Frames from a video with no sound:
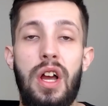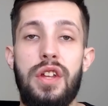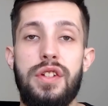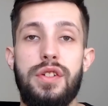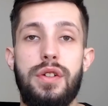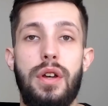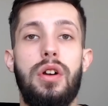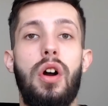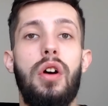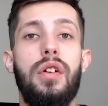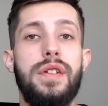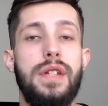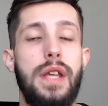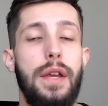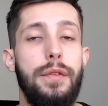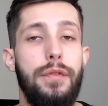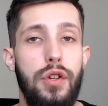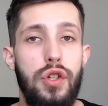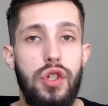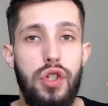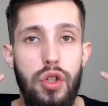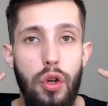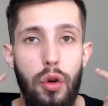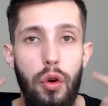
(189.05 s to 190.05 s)
So I can't say for
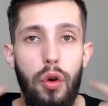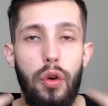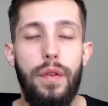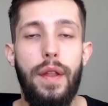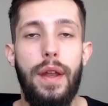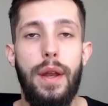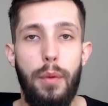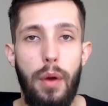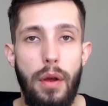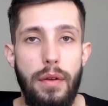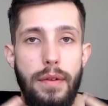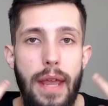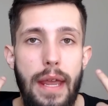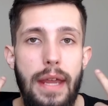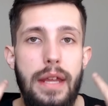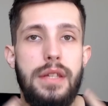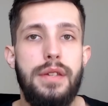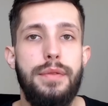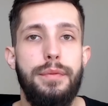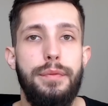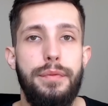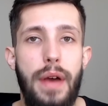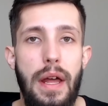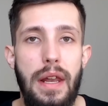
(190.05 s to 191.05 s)
sure that it won't get you
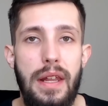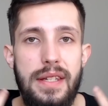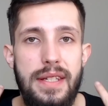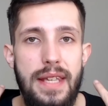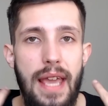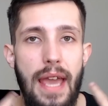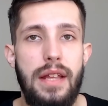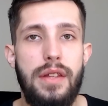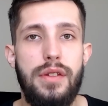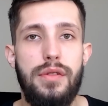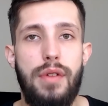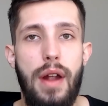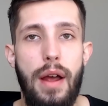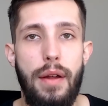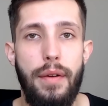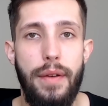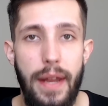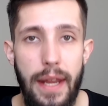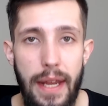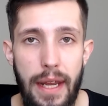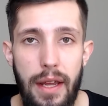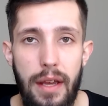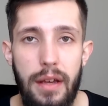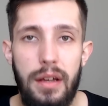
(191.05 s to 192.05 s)
some vellus gains around
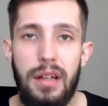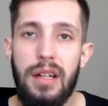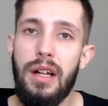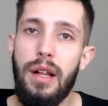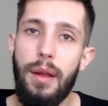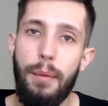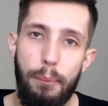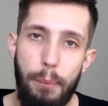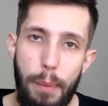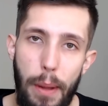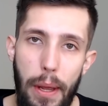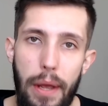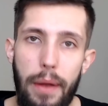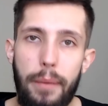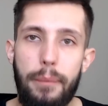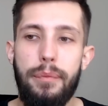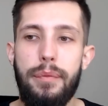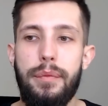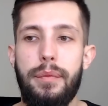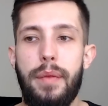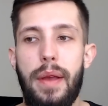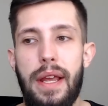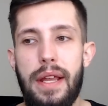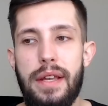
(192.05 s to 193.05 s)
here, but
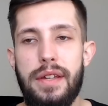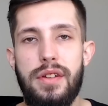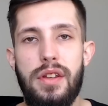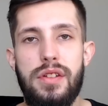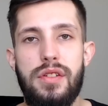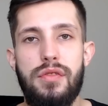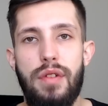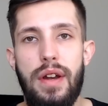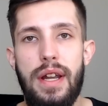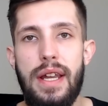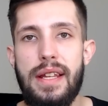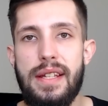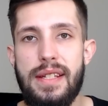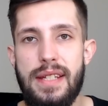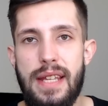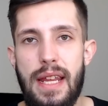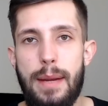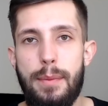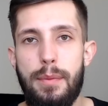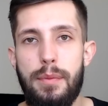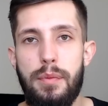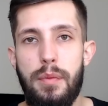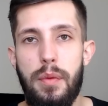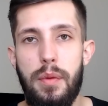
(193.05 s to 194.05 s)
it doesn't really
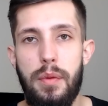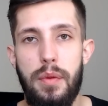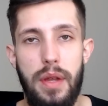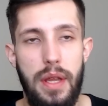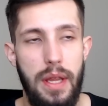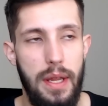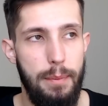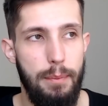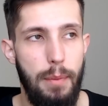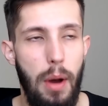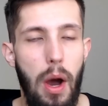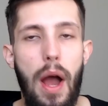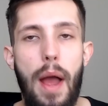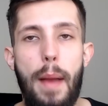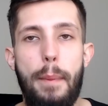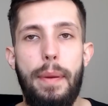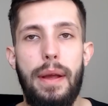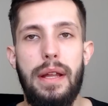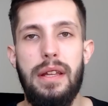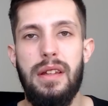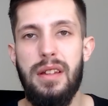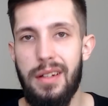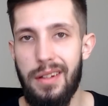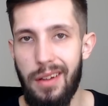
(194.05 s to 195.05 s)
seem, in my
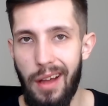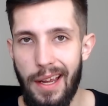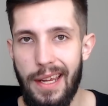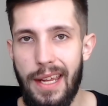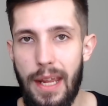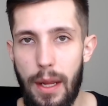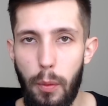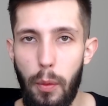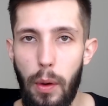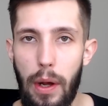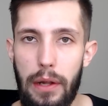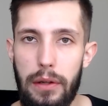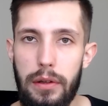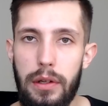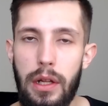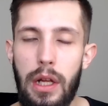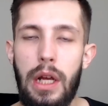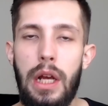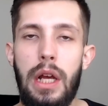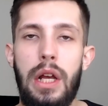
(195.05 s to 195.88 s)
opinion, like it will.